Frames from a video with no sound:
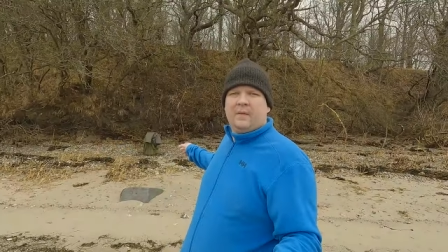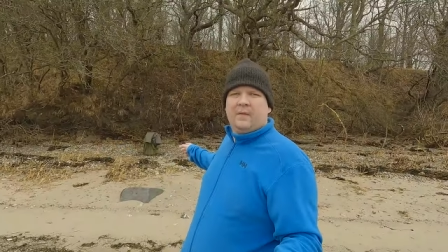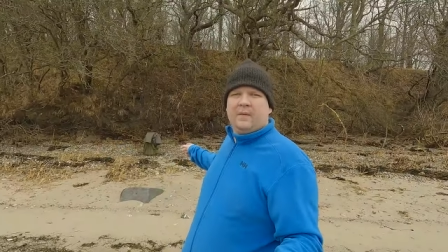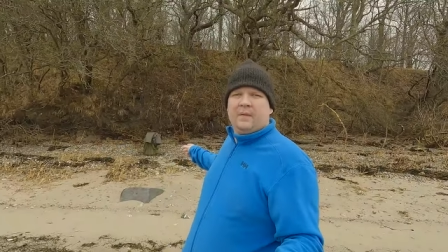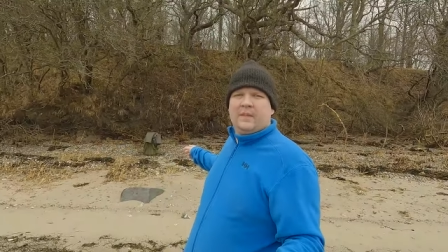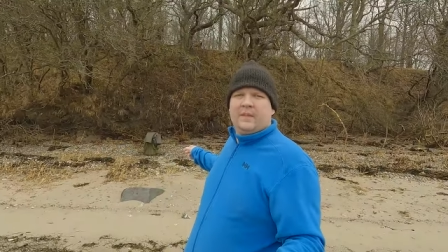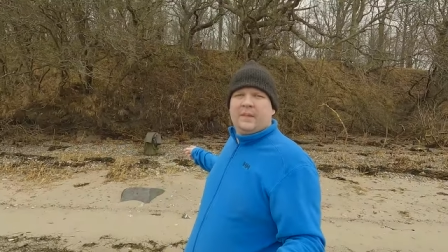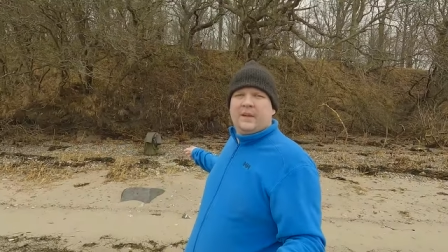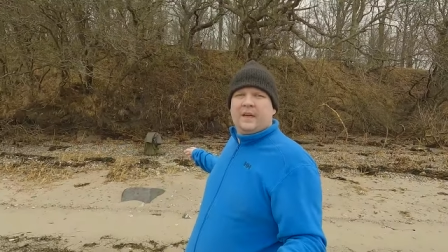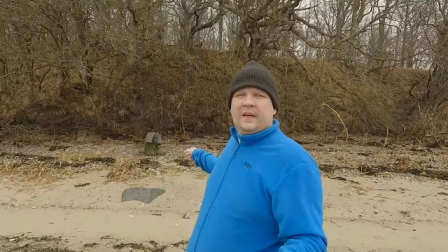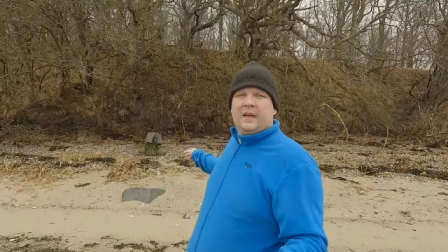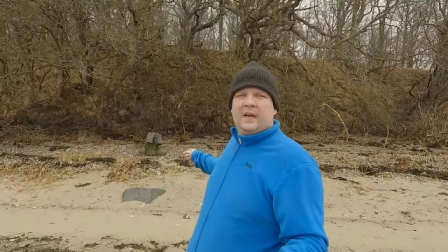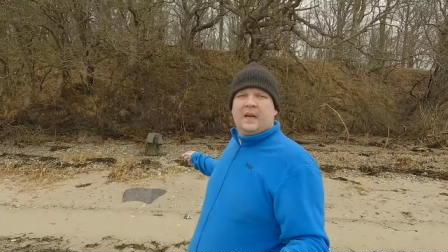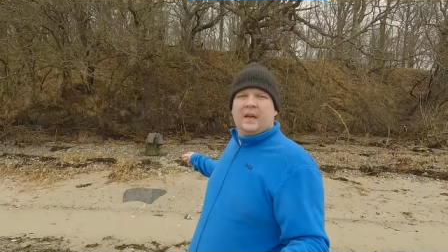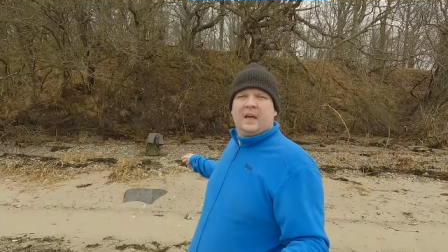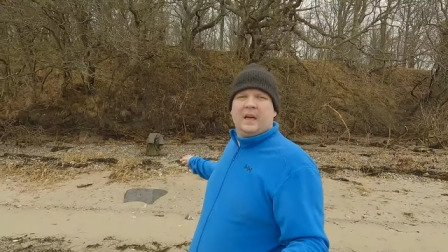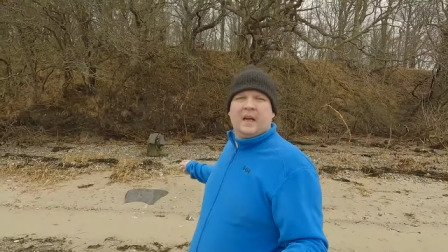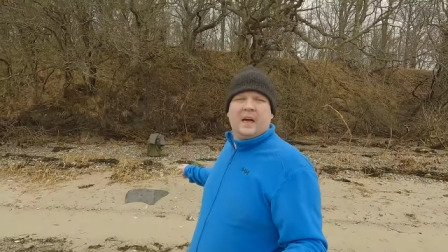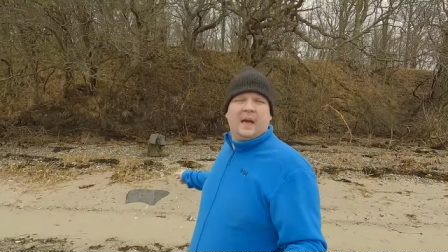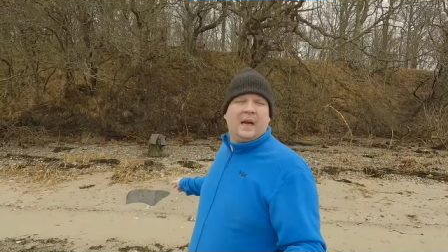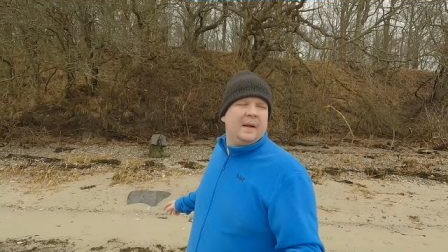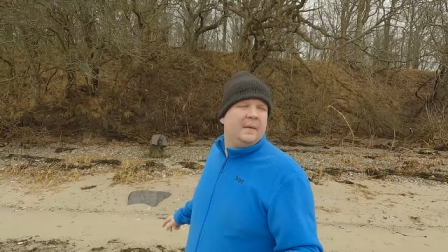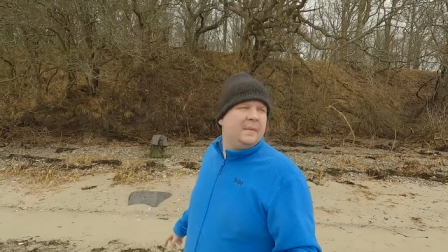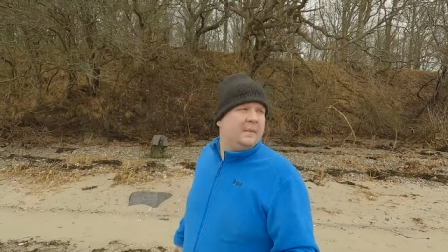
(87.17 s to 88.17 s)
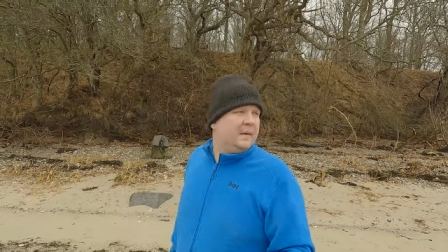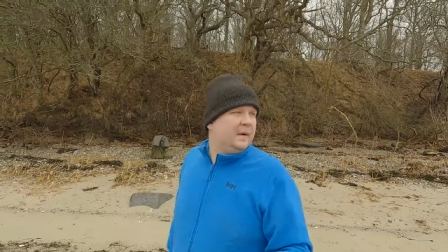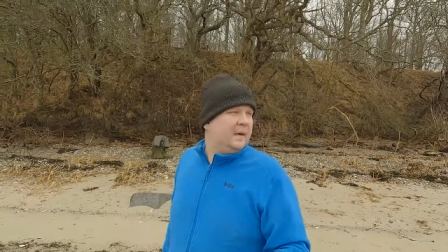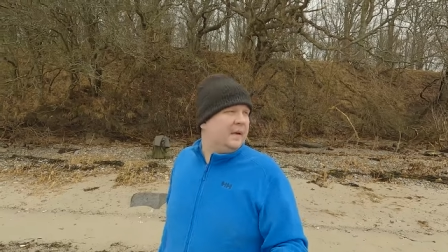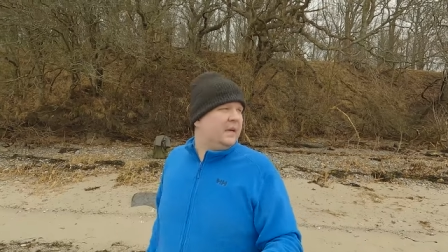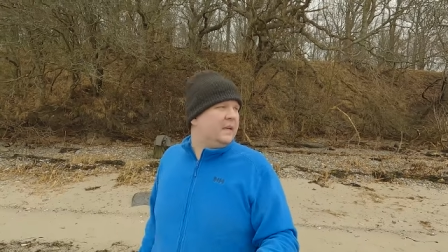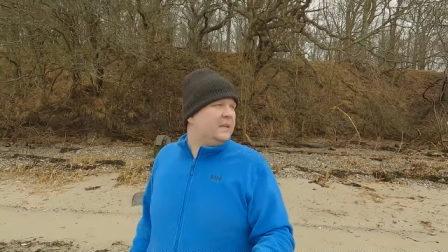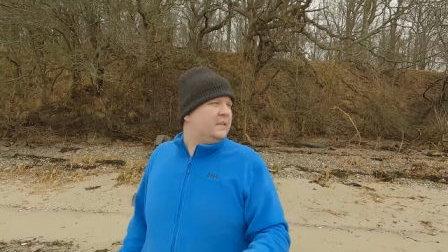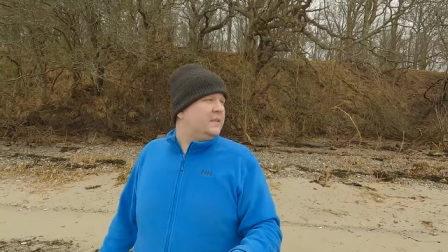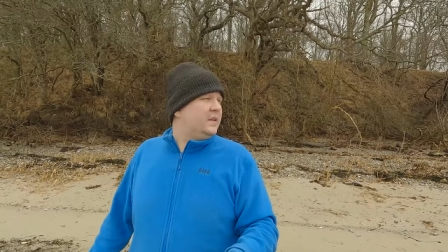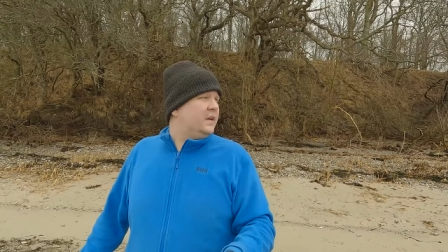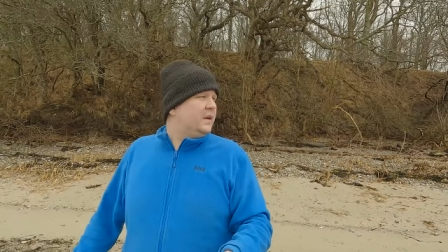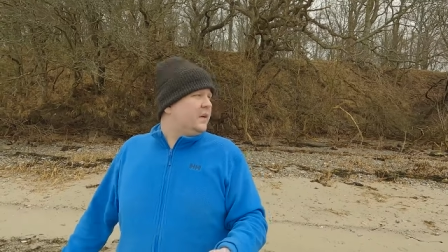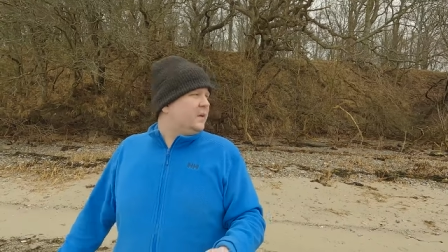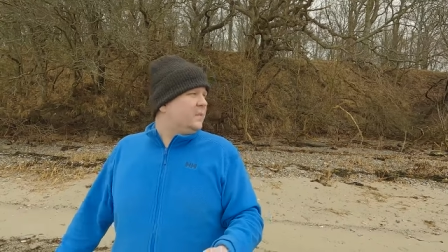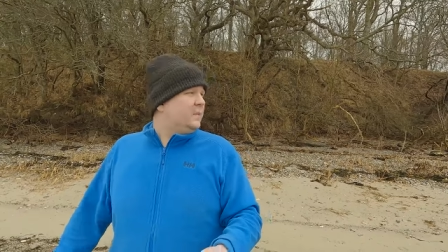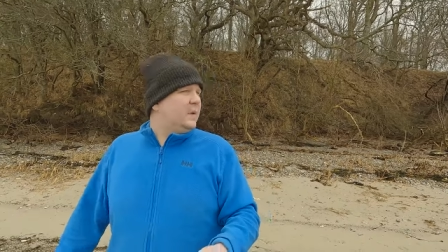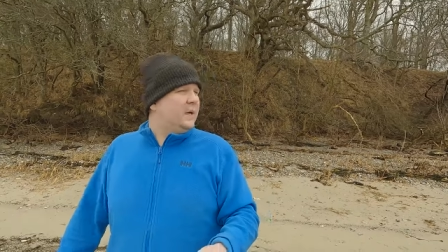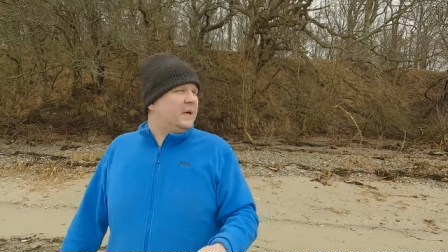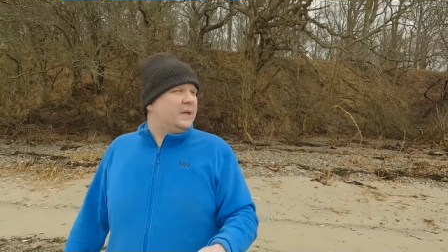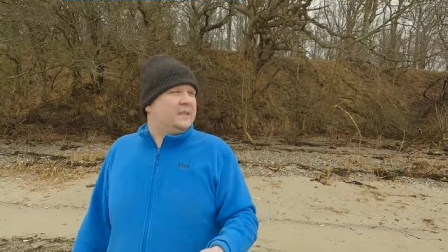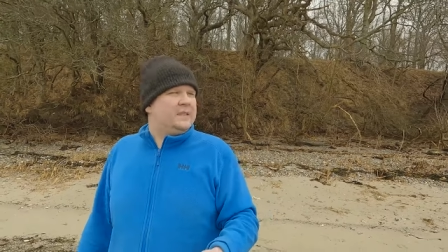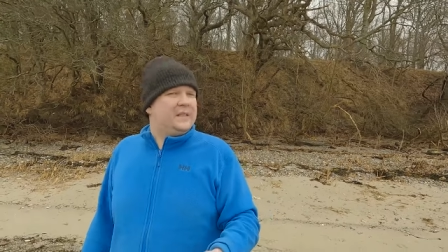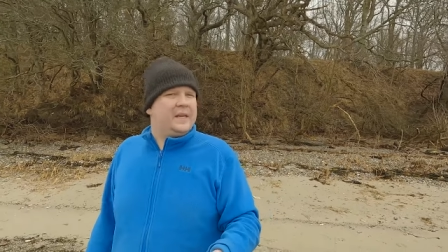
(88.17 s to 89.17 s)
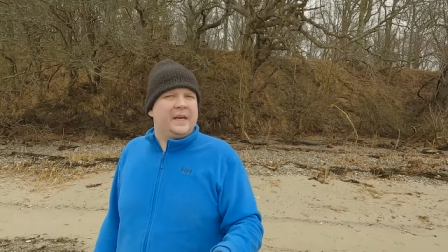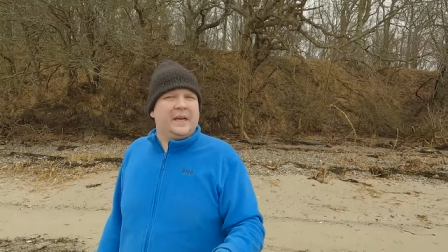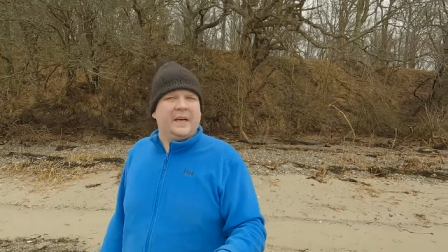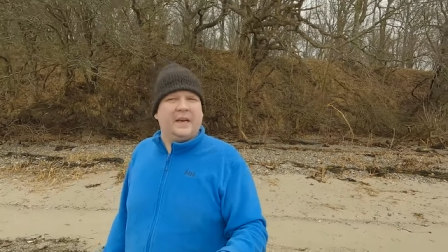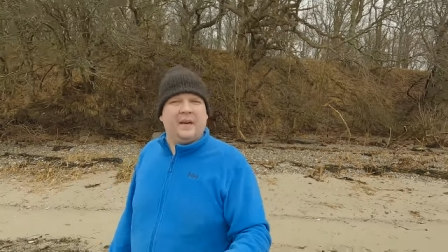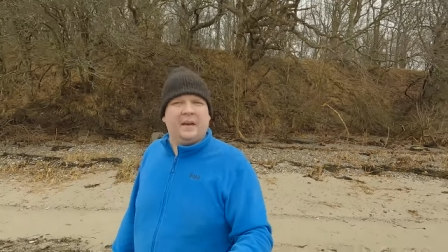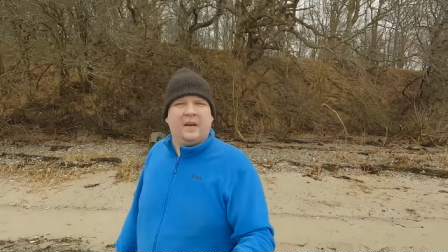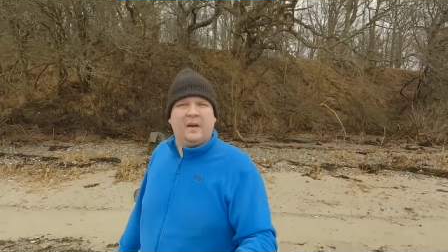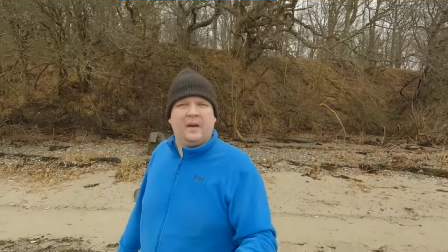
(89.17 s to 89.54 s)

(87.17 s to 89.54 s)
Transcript: over there and uh, took my jacket